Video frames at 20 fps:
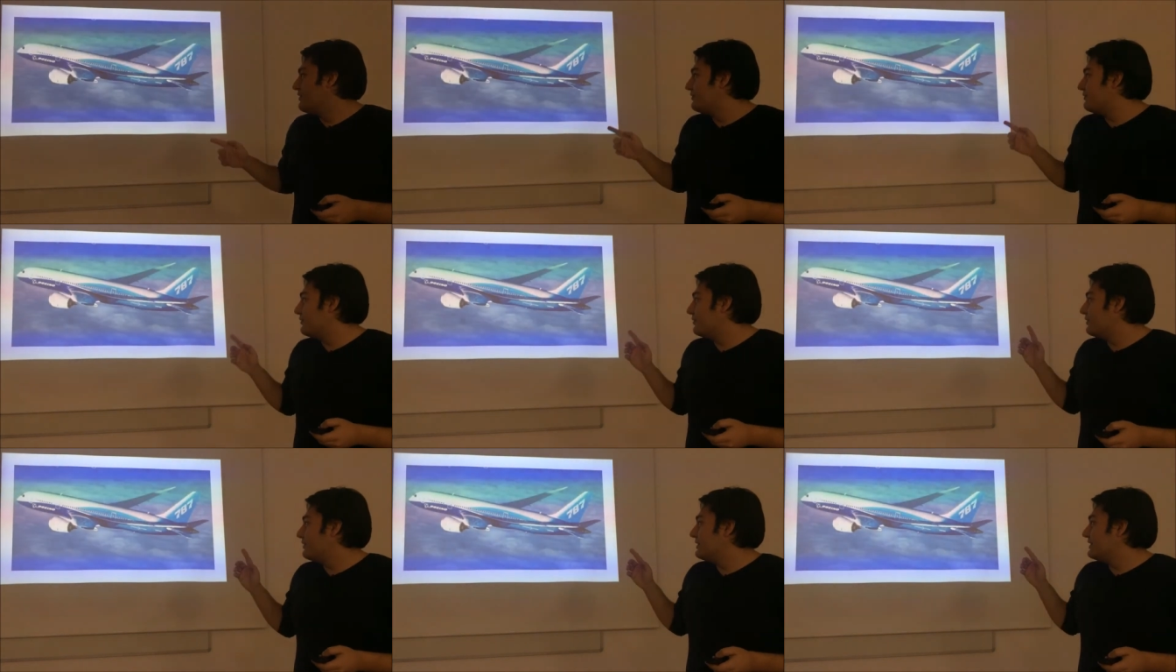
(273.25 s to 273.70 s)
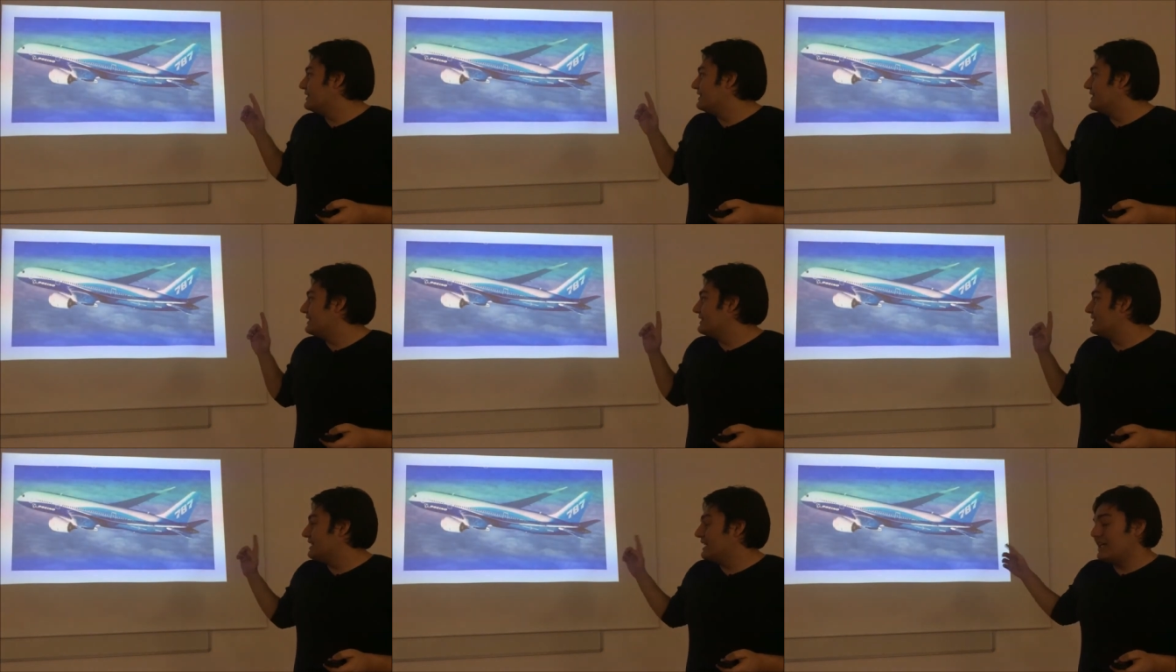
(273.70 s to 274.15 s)
For
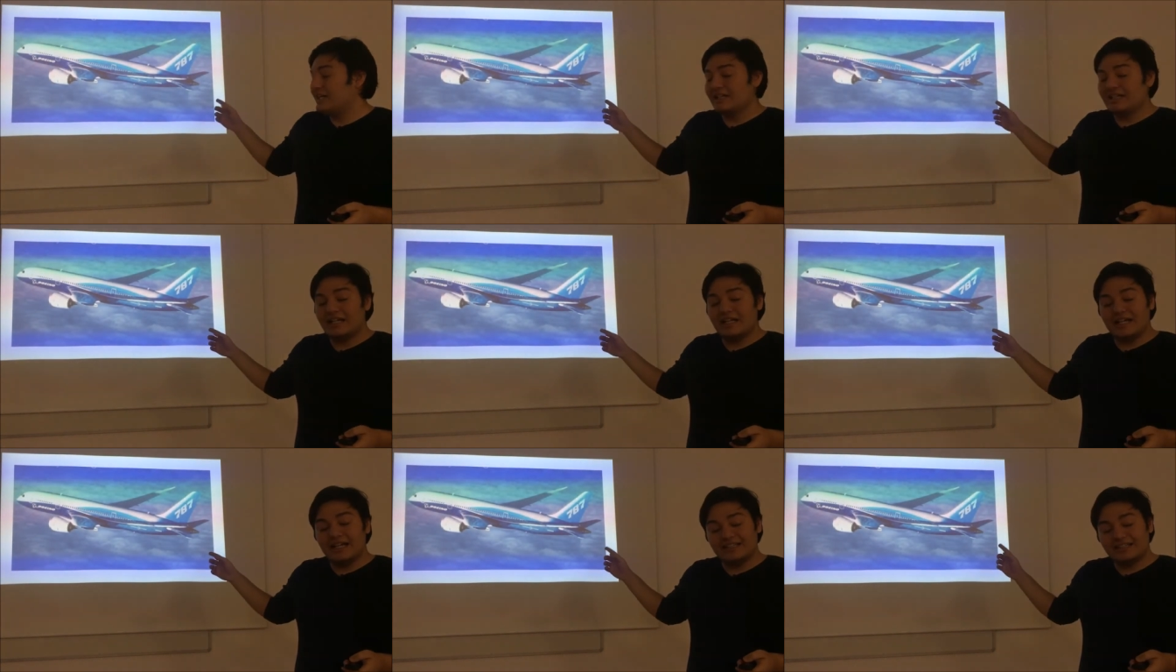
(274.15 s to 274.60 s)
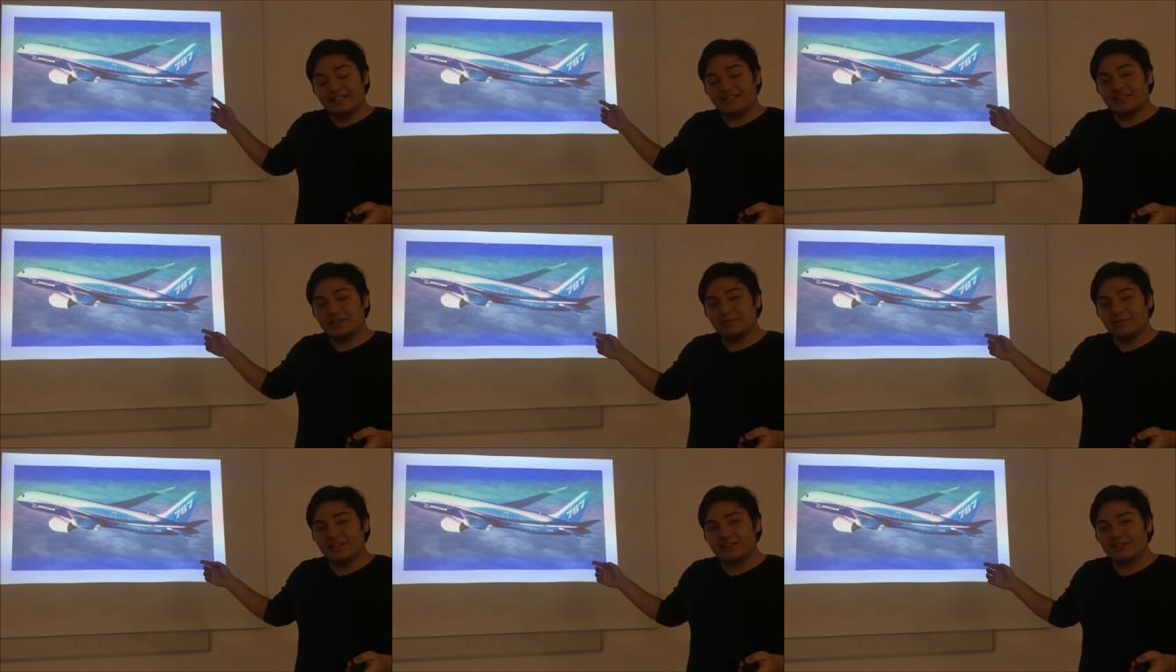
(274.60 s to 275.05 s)
a, an
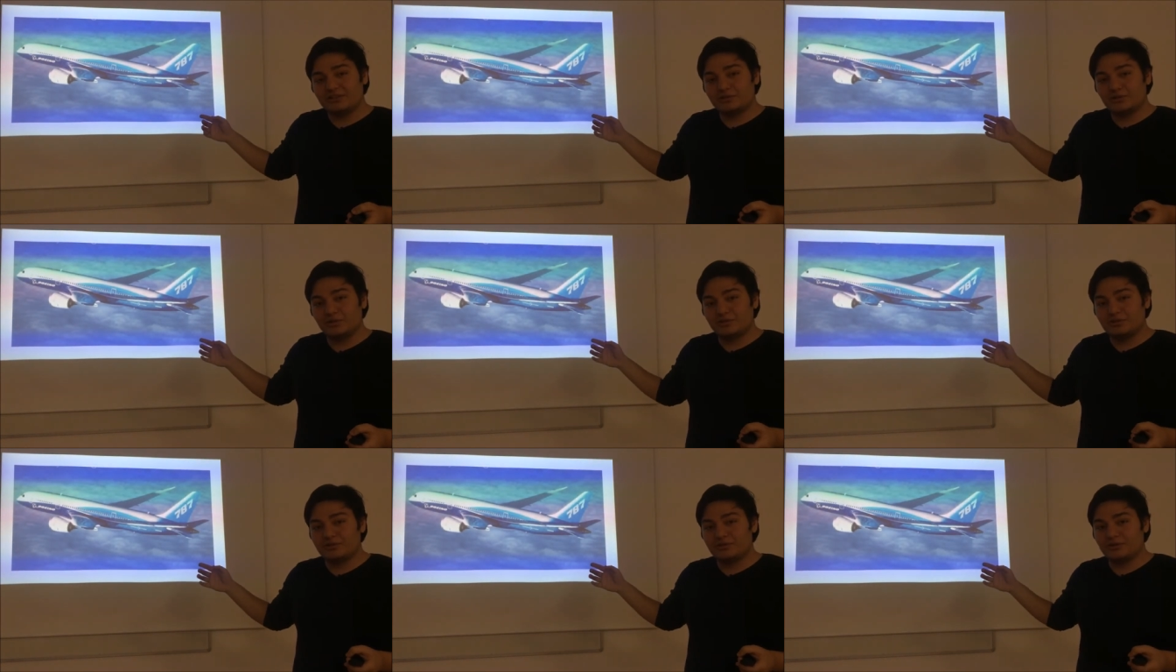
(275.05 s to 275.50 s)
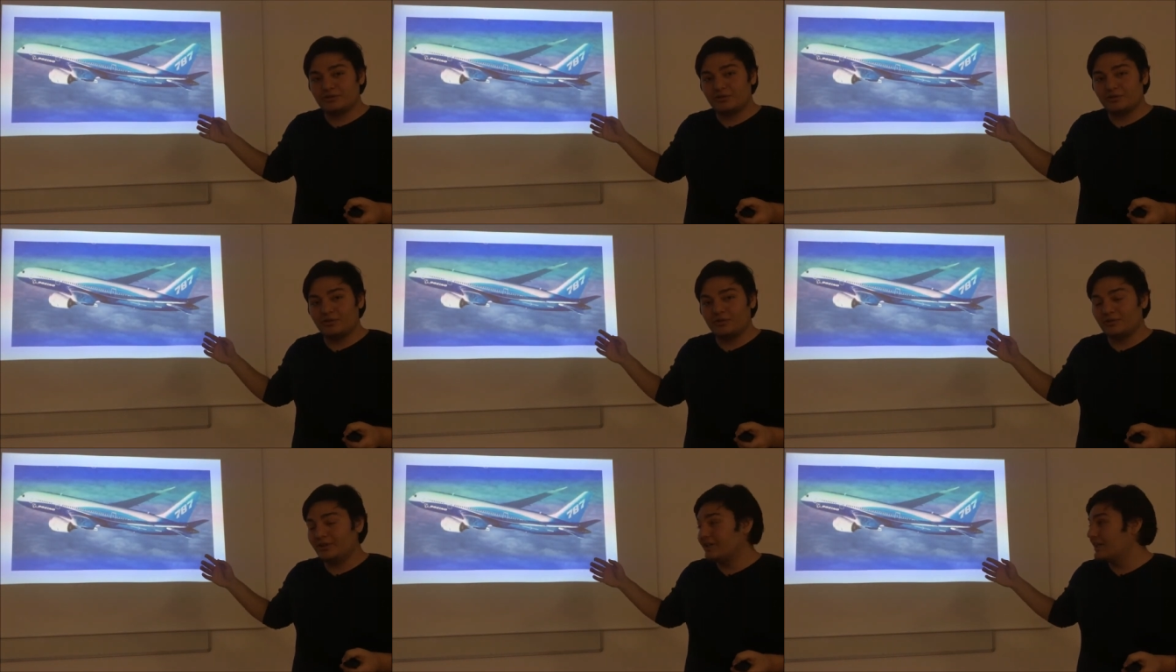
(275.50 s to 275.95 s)
estimated cost
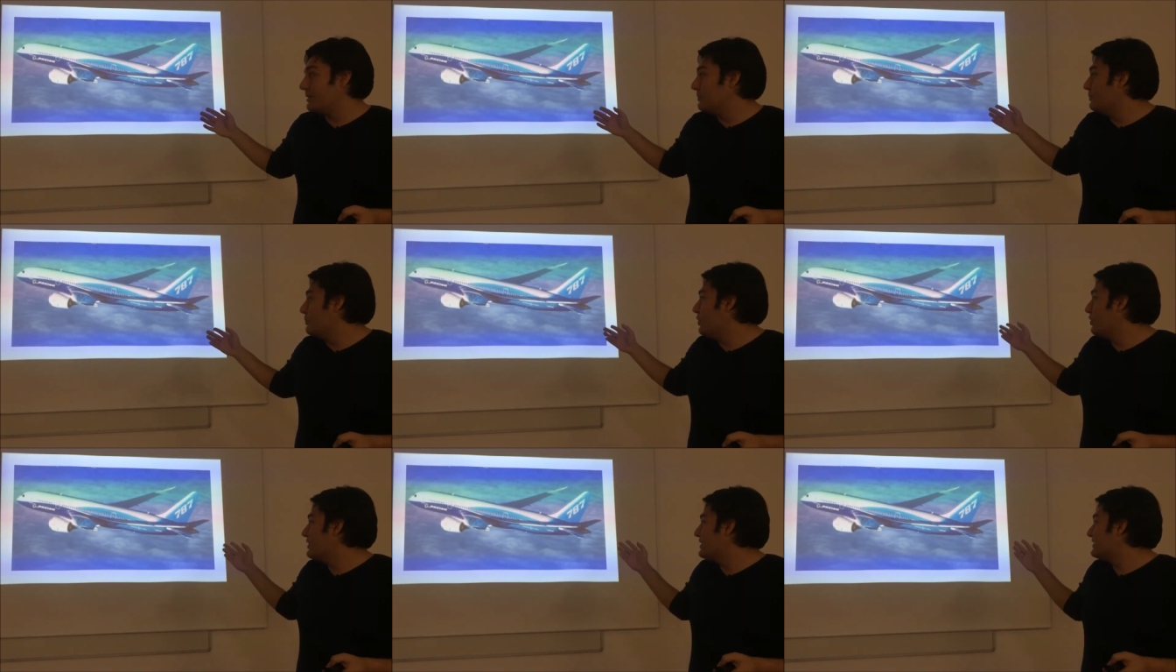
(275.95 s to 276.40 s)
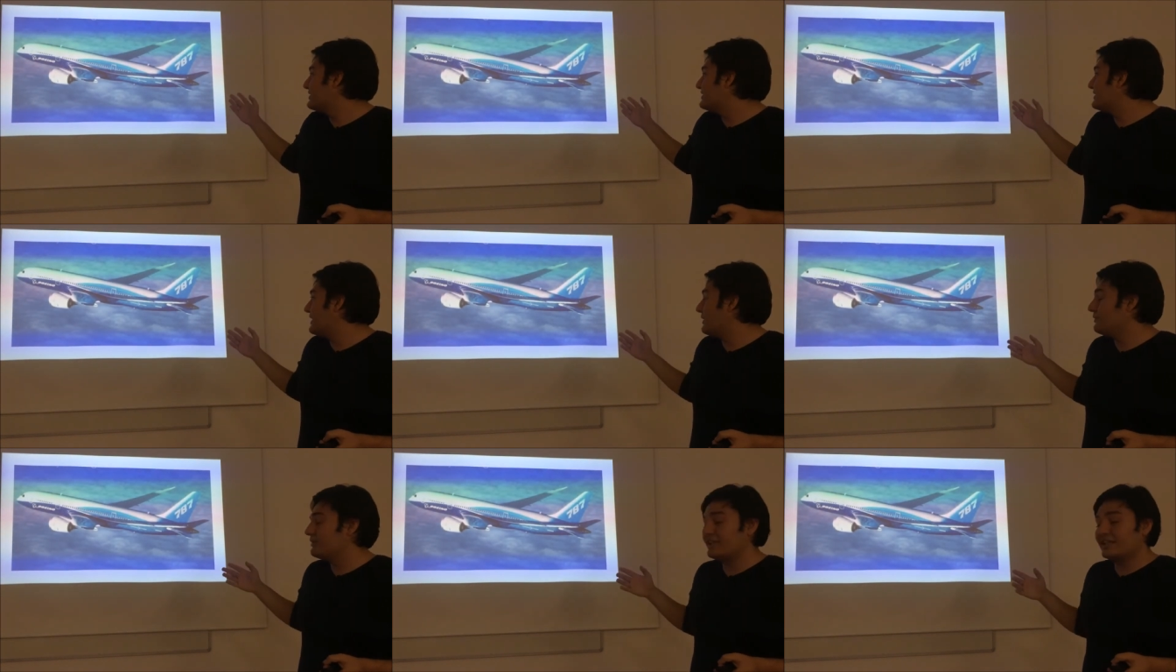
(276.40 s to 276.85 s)
of a Boeing
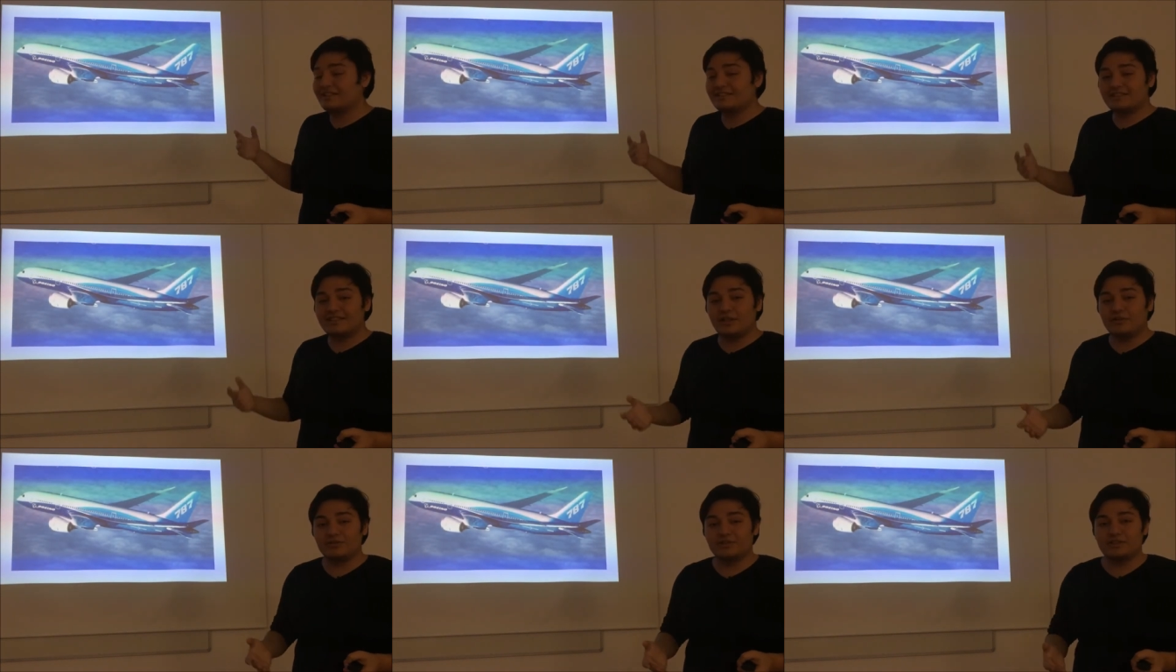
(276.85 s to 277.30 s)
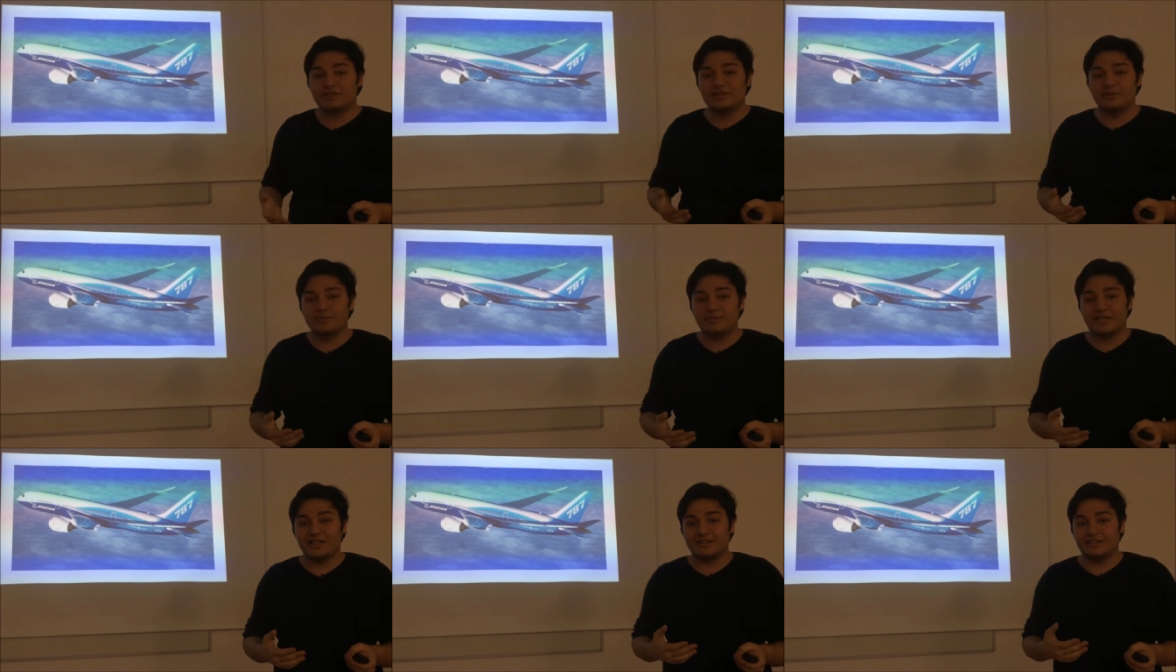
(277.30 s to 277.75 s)
787
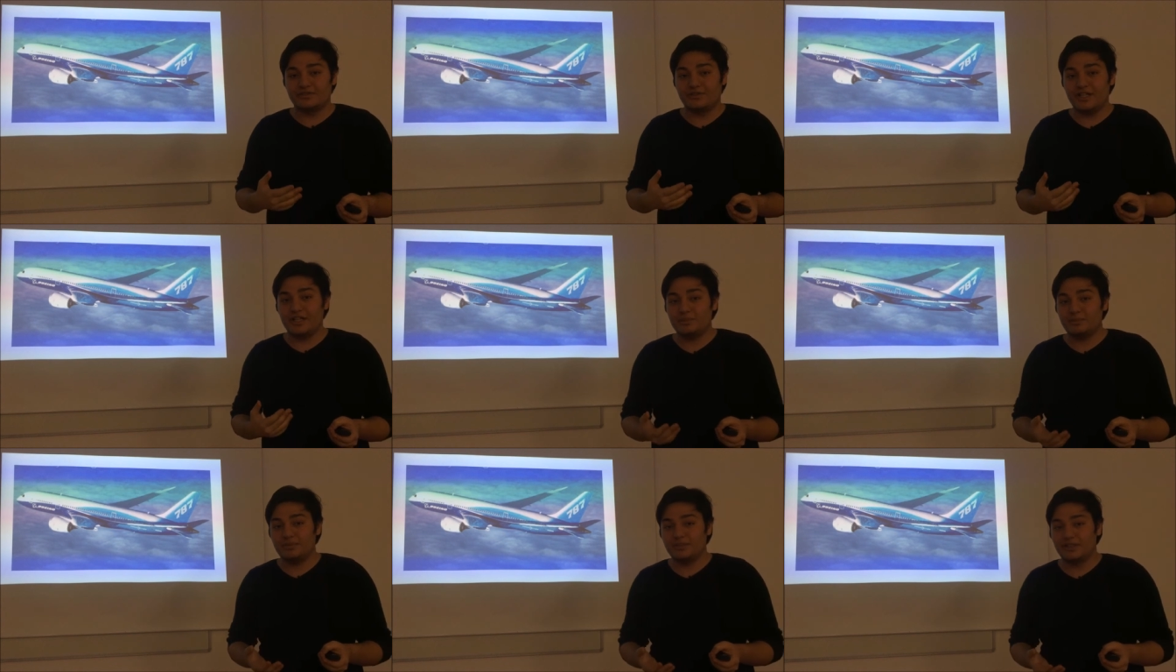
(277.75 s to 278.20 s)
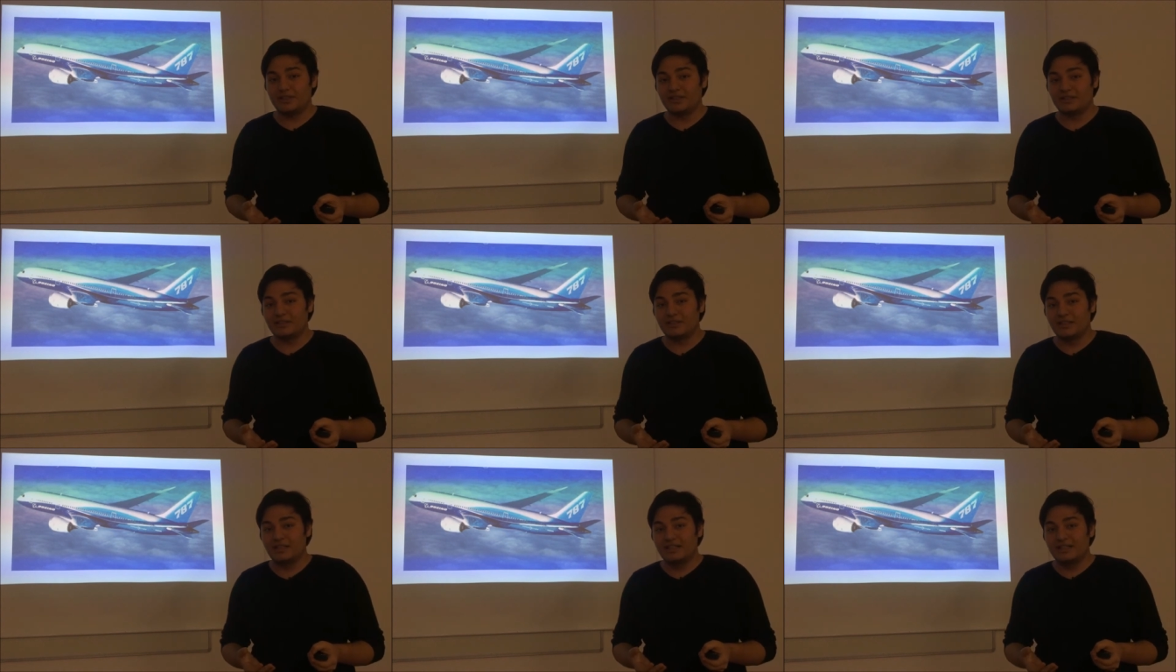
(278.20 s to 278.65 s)
Dreamliner
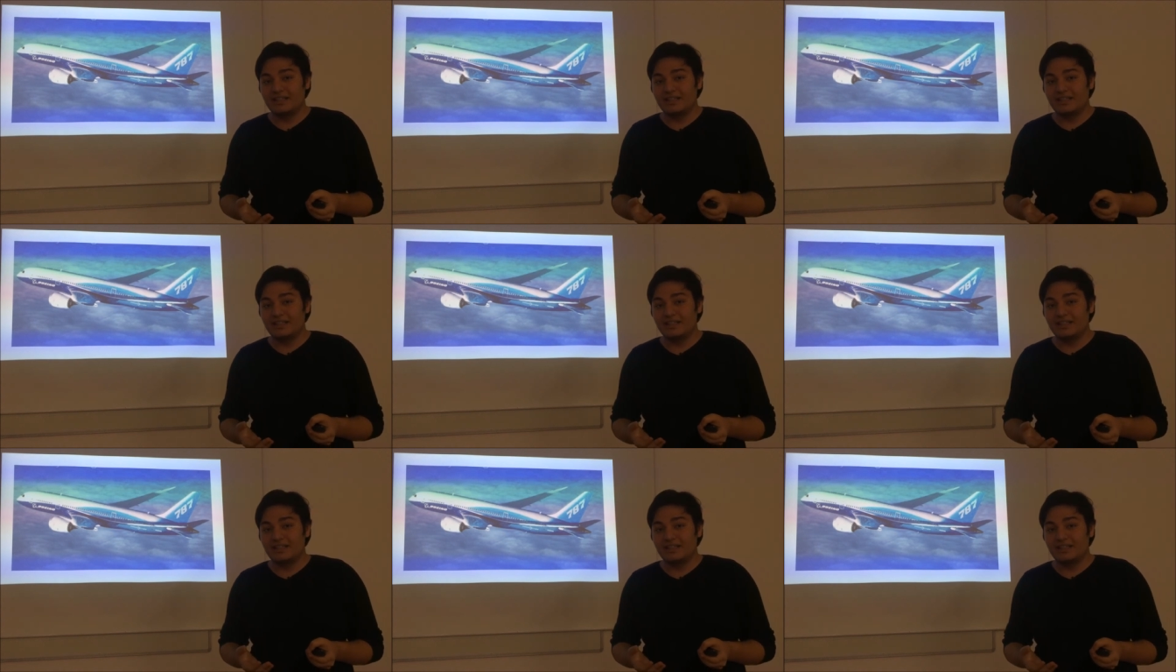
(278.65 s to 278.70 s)
airplane